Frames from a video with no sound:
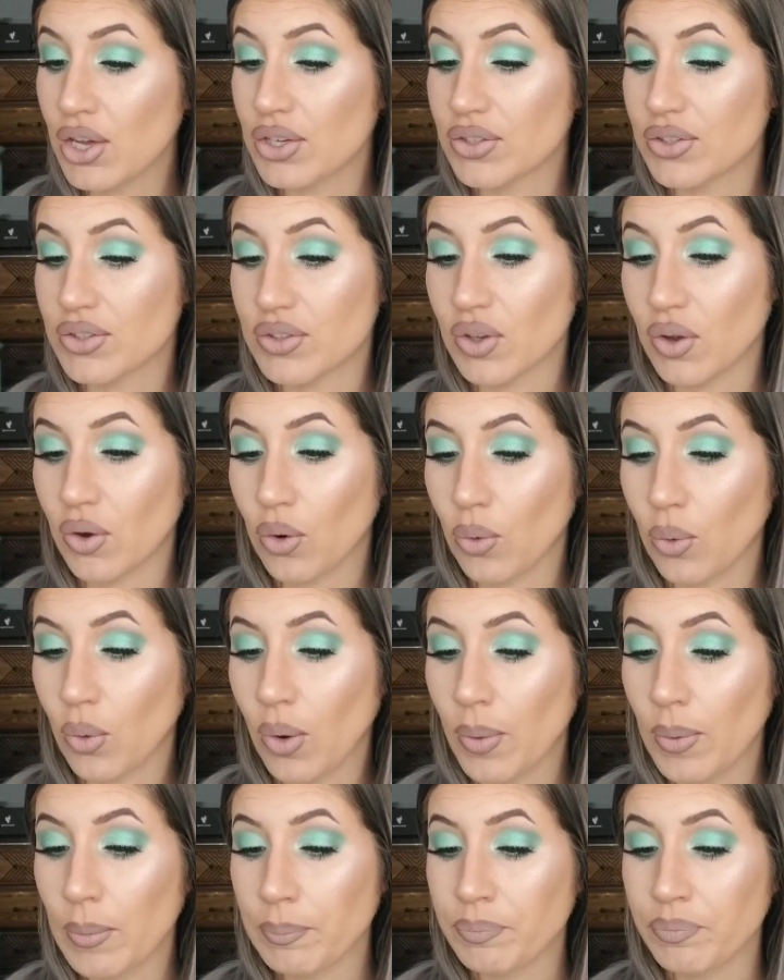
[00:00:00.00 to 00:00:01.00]

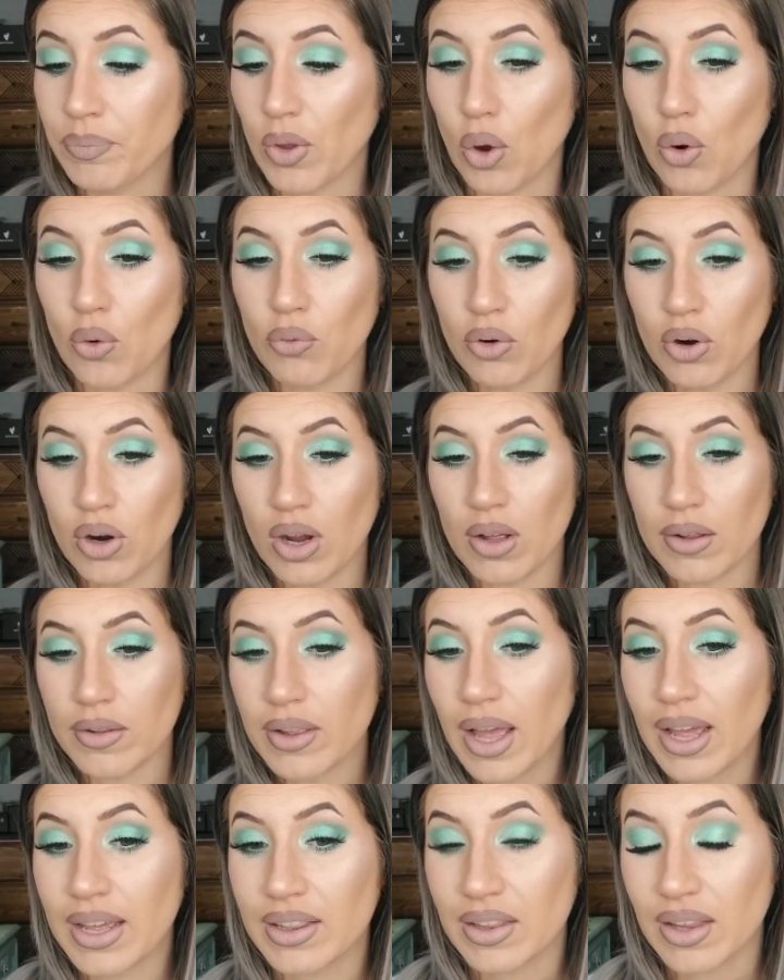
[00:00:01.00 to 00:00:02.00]
So overall,
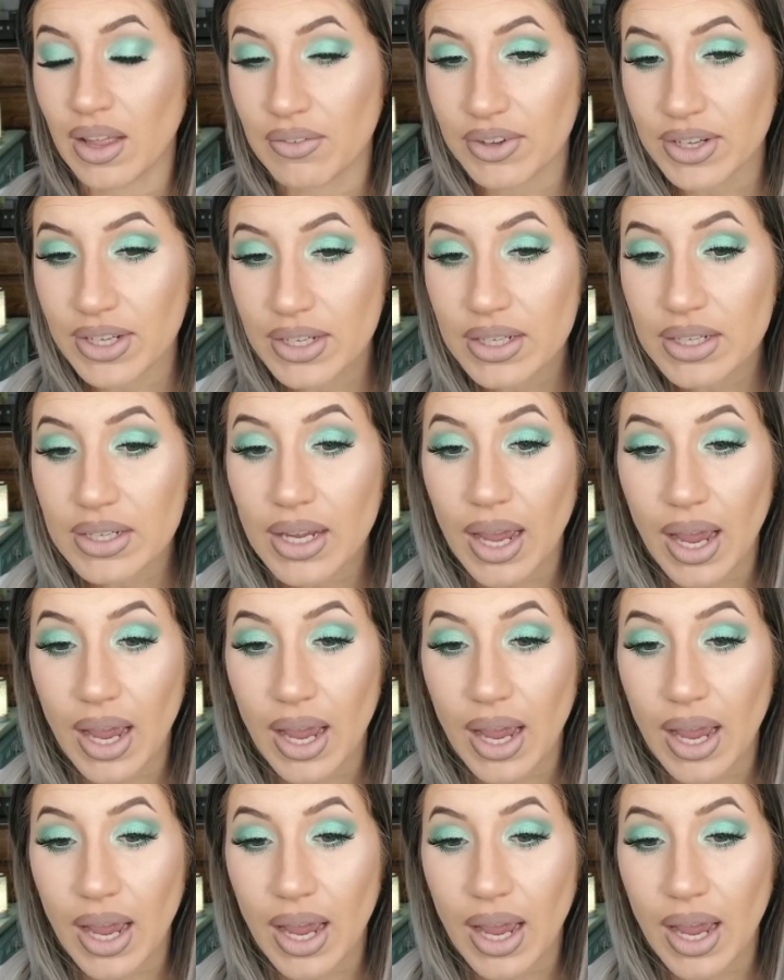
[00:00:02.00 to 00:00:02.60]
I love it.